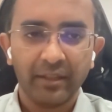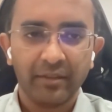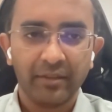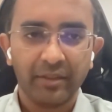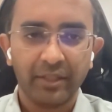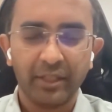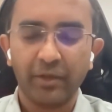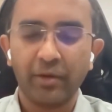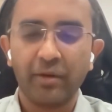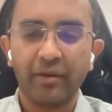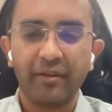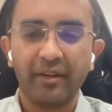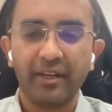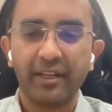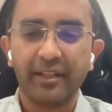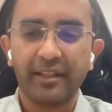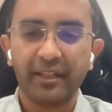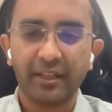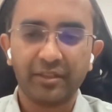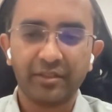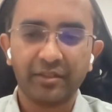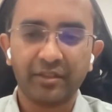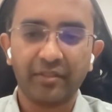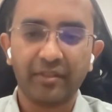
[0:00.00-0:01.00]
So you don't really
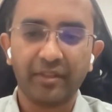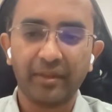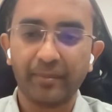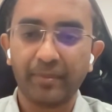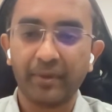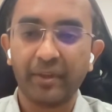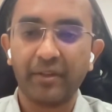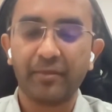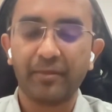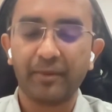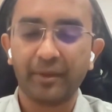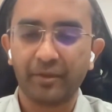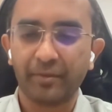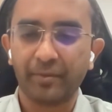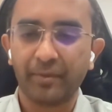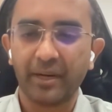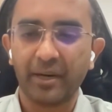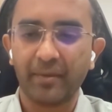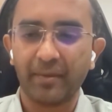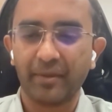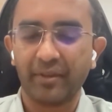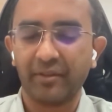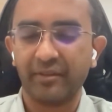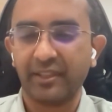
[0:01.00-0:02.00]
touch the C++
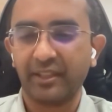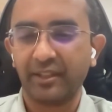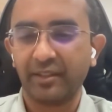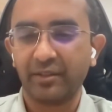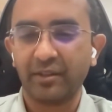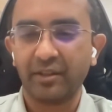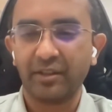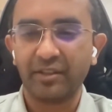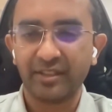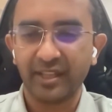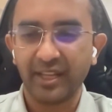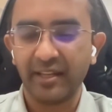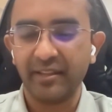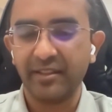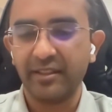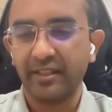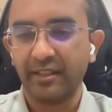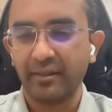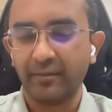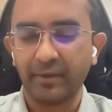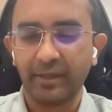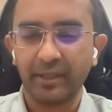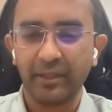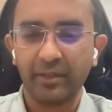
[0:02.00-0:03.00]
part because that is not
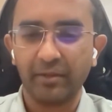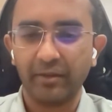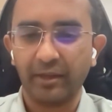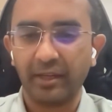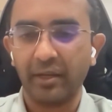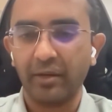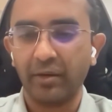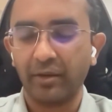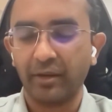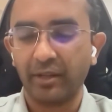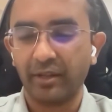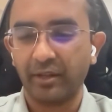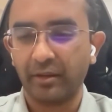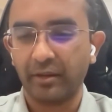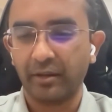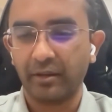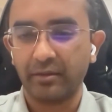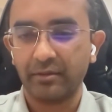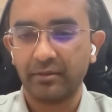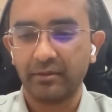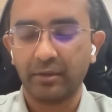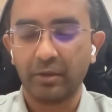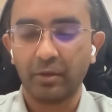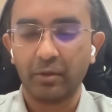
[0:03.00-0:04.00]
changing when you reload
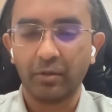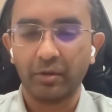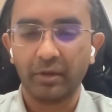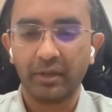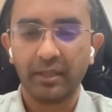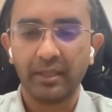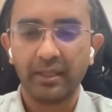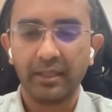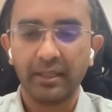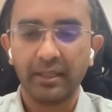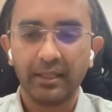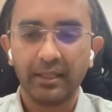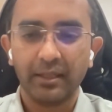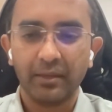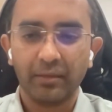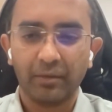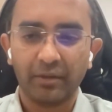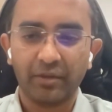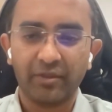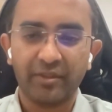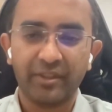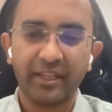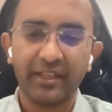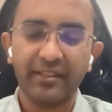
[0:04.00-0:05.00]
your code.
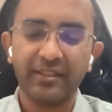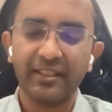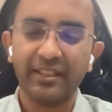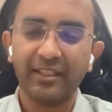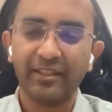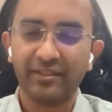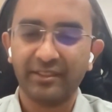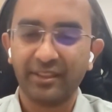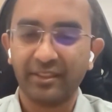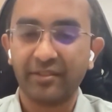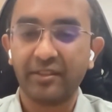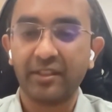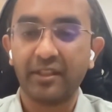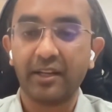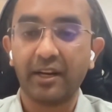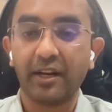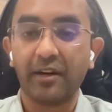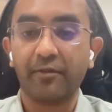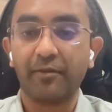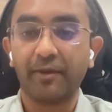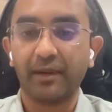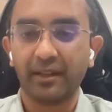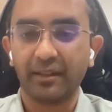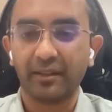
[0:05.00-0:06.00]
What's changing is just the
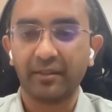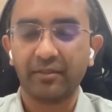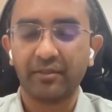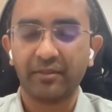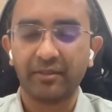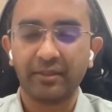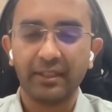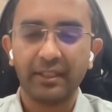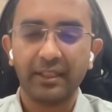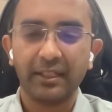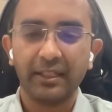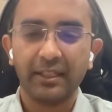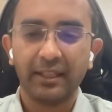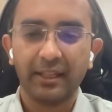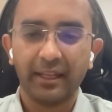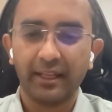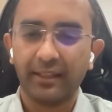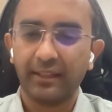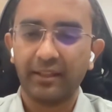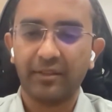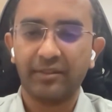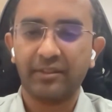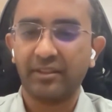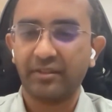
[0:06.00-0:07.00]
Dart files.
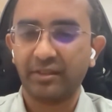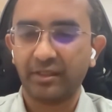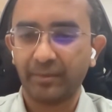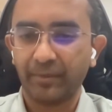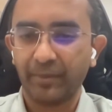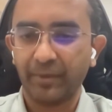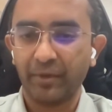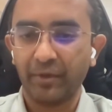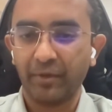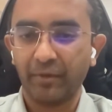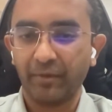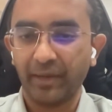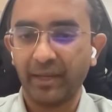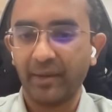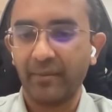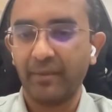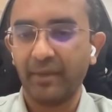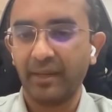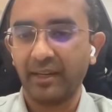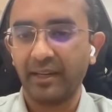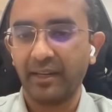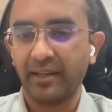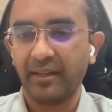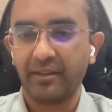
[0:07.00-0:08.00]
And that's just a pure VM
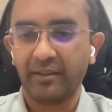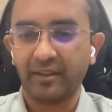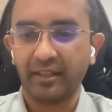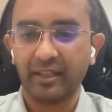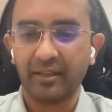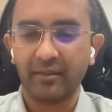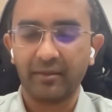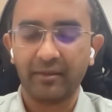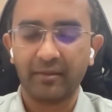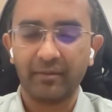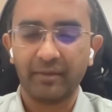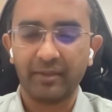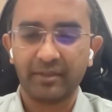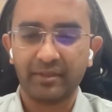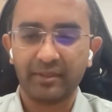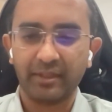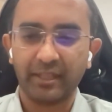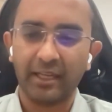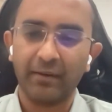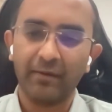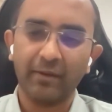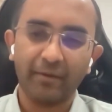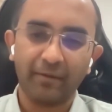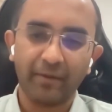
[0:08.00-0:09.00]
related thing,
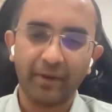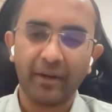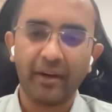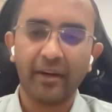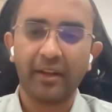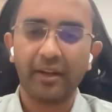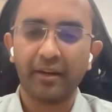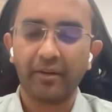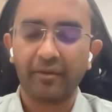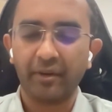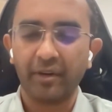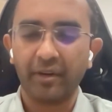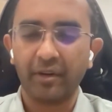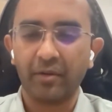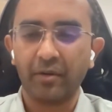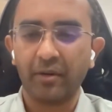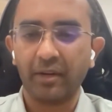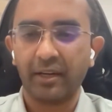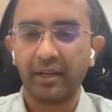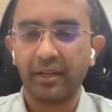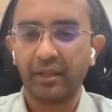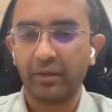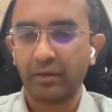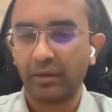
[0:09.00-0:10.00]
which anyway Flutter can
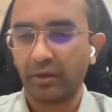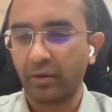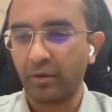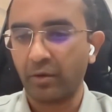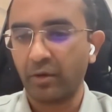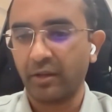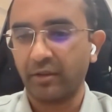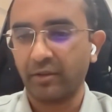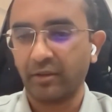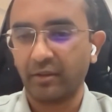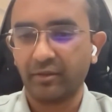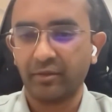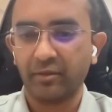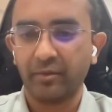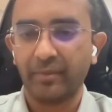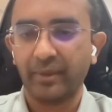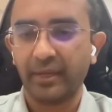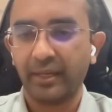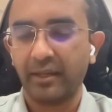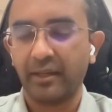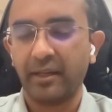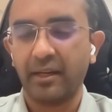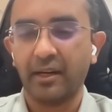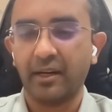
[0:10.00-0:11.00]
reload and your code is also
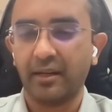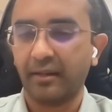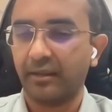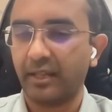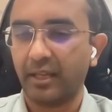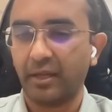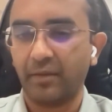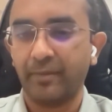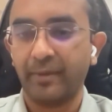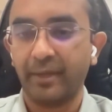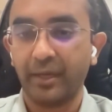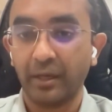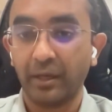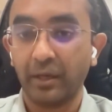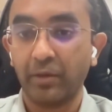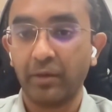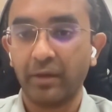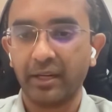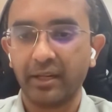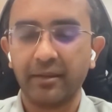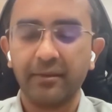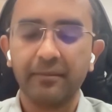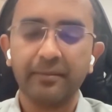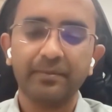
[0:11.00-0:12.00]
being Dart can be
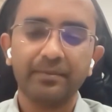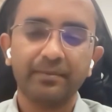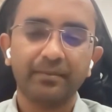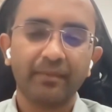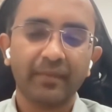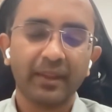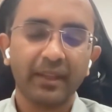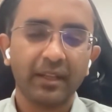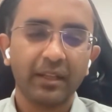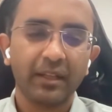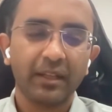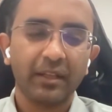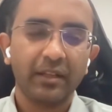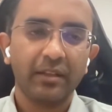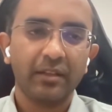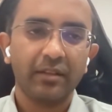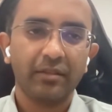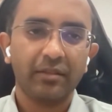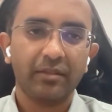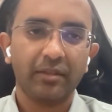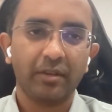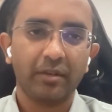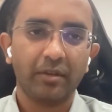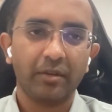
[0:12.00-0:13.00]
reloaded.
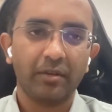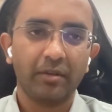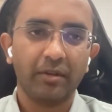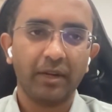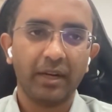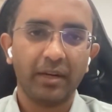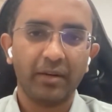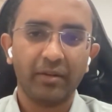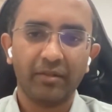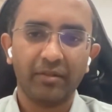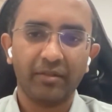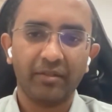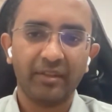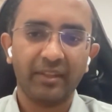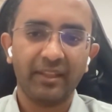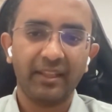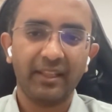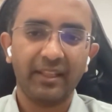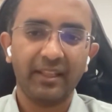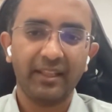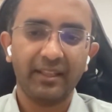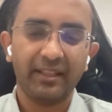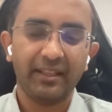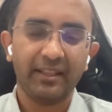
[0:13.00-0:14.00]
So I don't
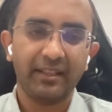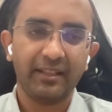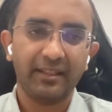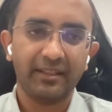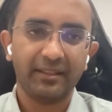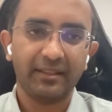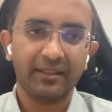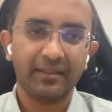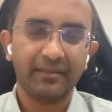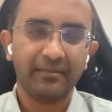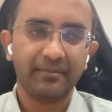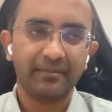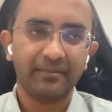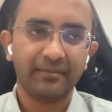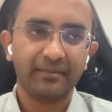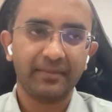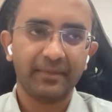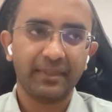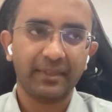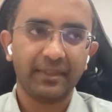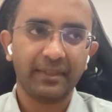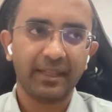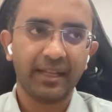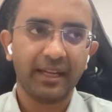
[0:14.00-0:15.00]
see
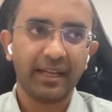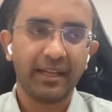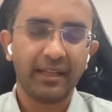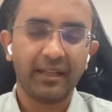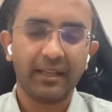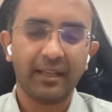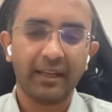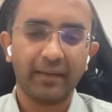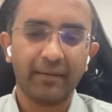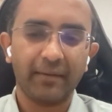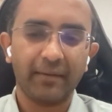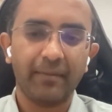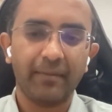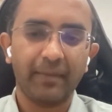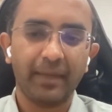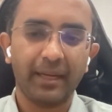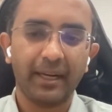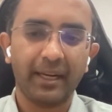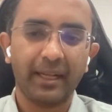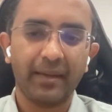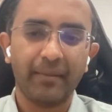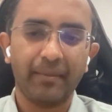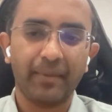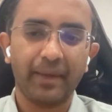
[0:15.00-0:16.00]
that
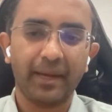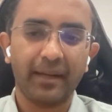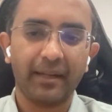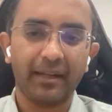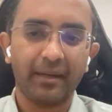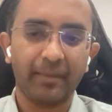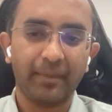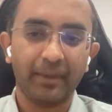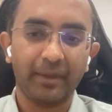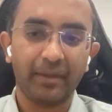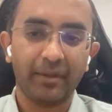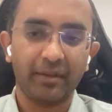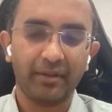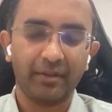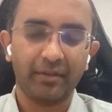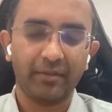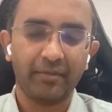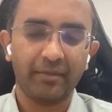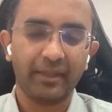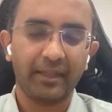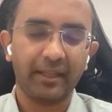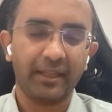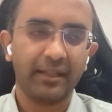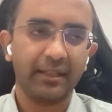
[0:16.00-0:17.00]
getting impacted because
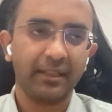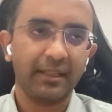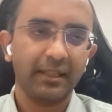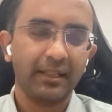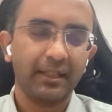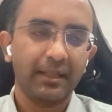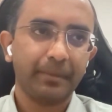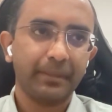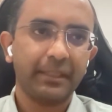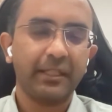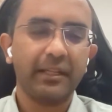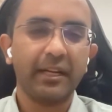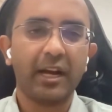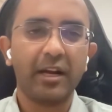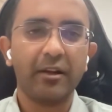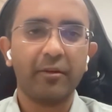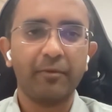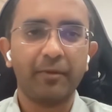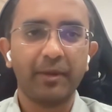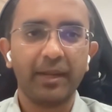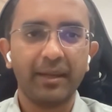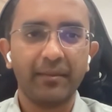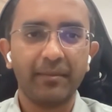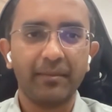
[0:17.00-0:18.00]
of that. But the Dart
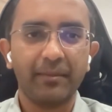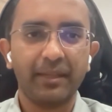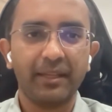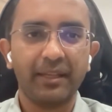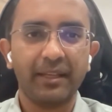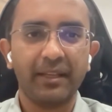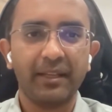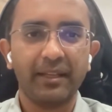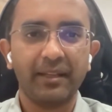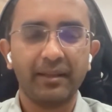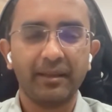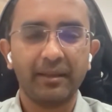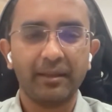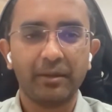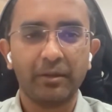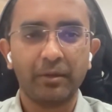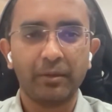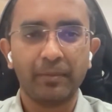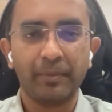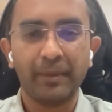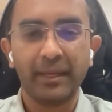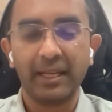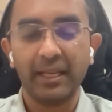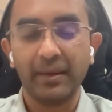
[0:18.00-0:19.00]
VM thing
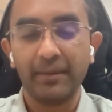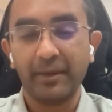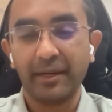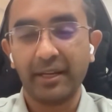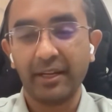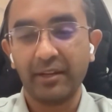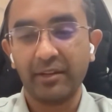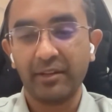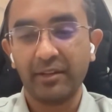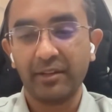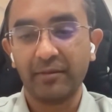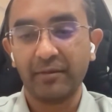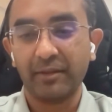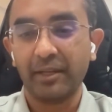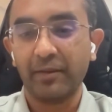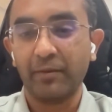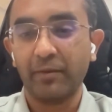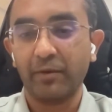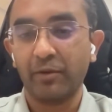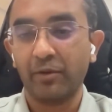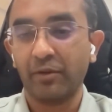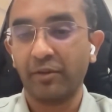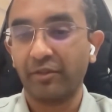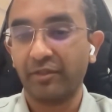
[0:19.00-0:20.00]
could be a limitation when you
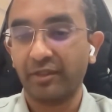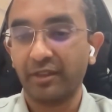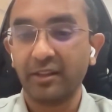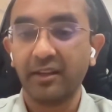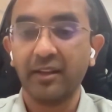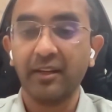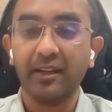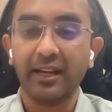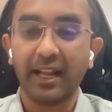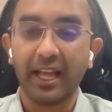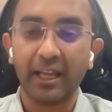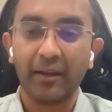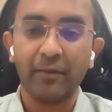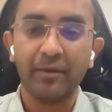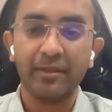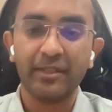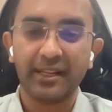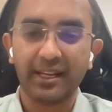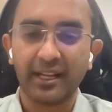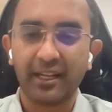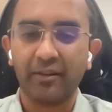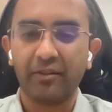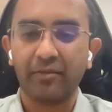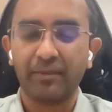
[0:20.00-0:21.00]
want to do certain language
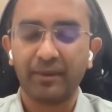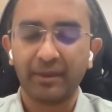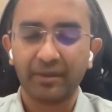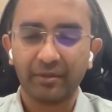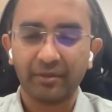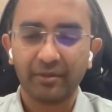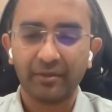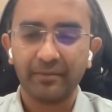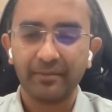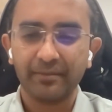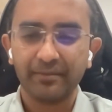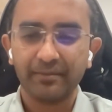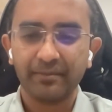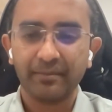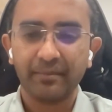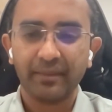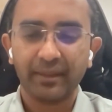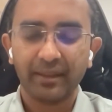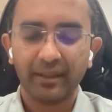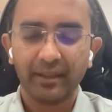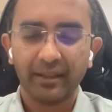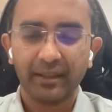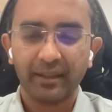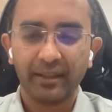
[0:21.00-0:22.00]
enhancements.
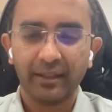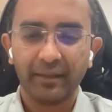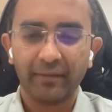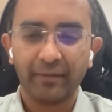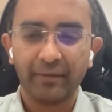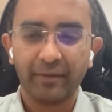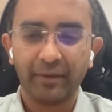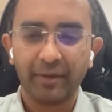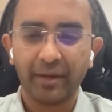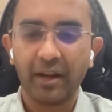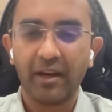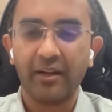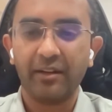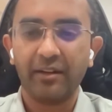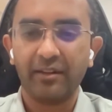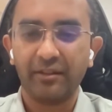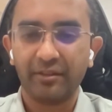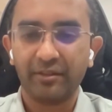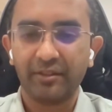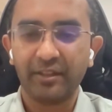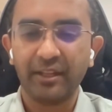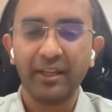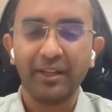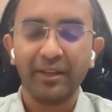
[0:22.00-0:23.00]
If you
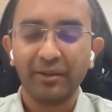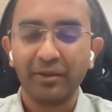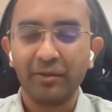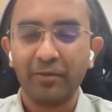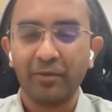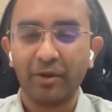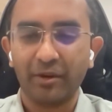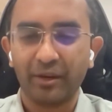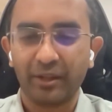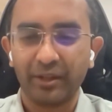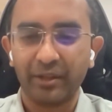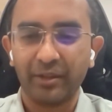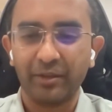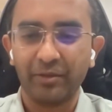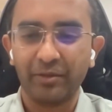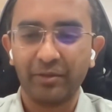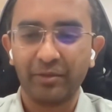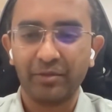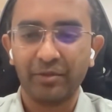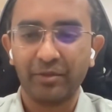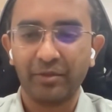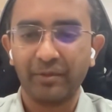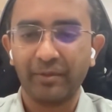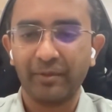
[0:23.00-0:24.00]
can't still do what you
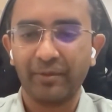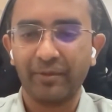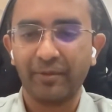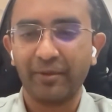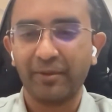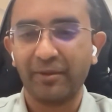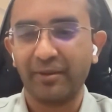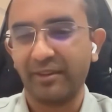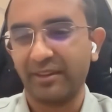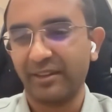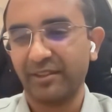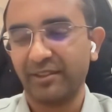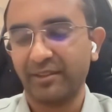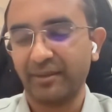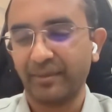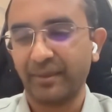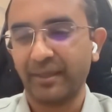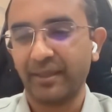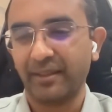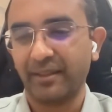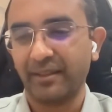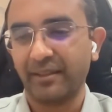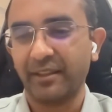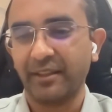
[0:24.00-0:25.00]
used to do before, it's a
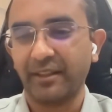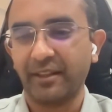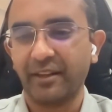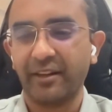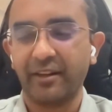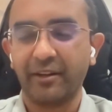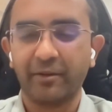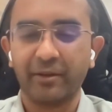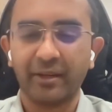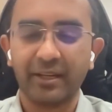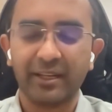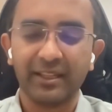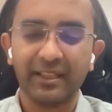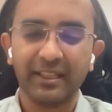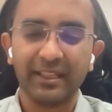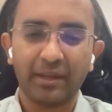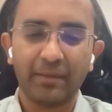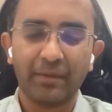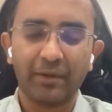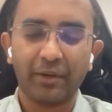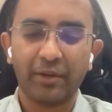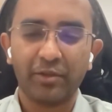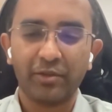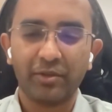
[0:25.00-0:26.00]
big deterrent, right? So
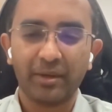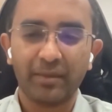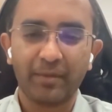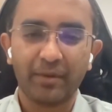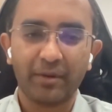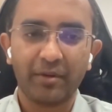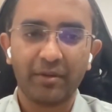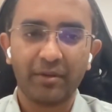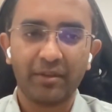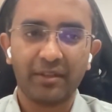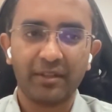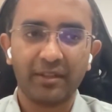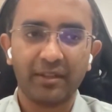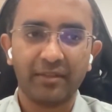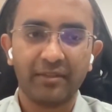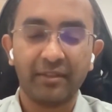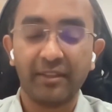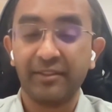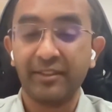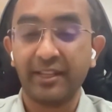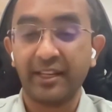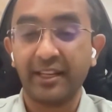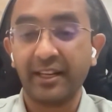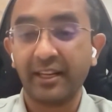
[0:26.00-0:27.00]
I'm not sure about,
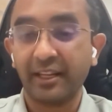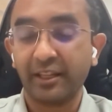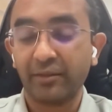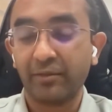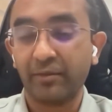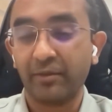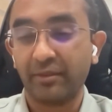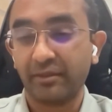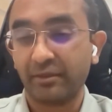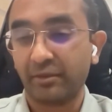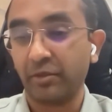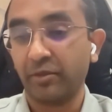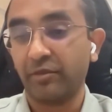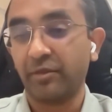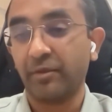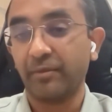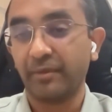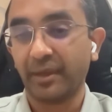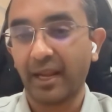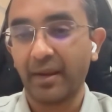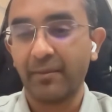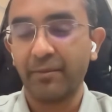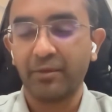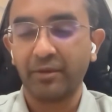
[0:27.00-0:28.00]
generics took
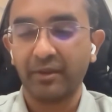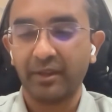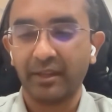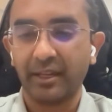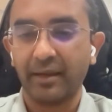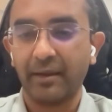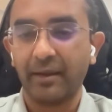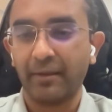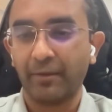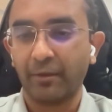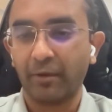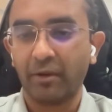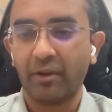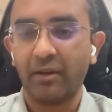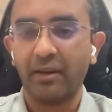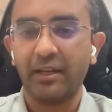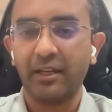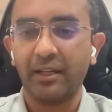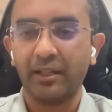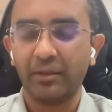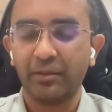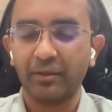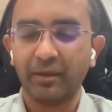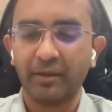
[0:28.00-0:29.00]
some time to evolve
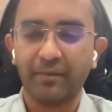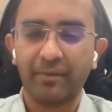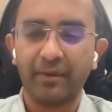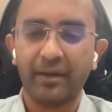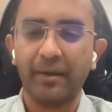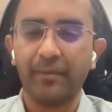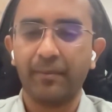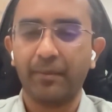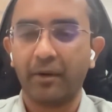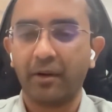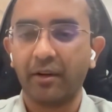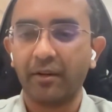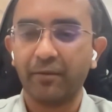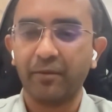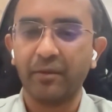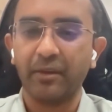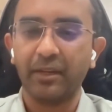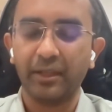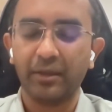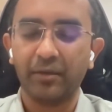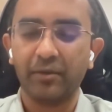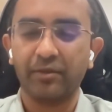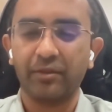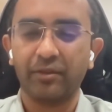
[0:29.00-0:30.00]
into a very
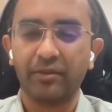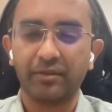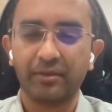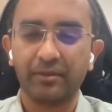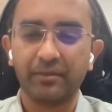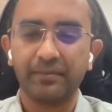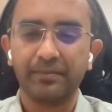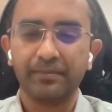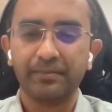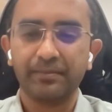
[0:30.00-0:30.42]
powerful ecosystem,